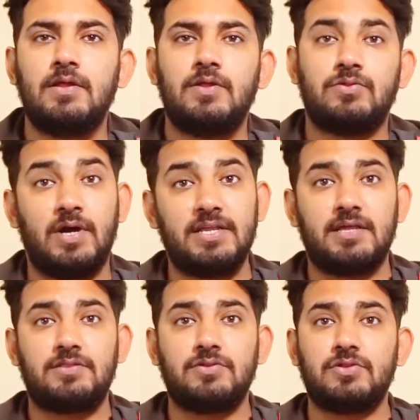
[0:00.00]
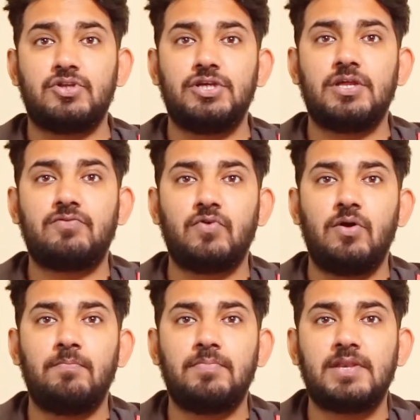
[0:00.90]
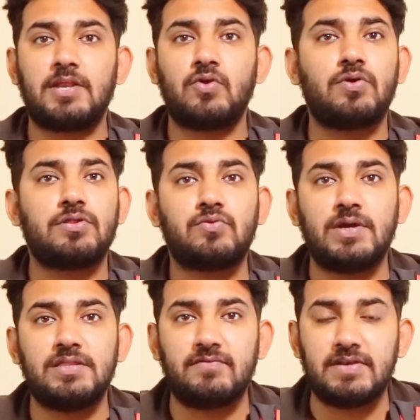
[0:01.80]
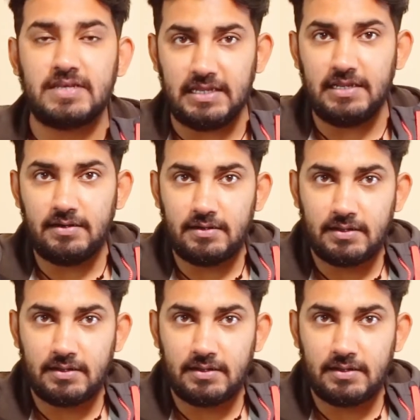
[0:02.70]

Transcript: So hi guys, this is GS from Tech Nautilus 2017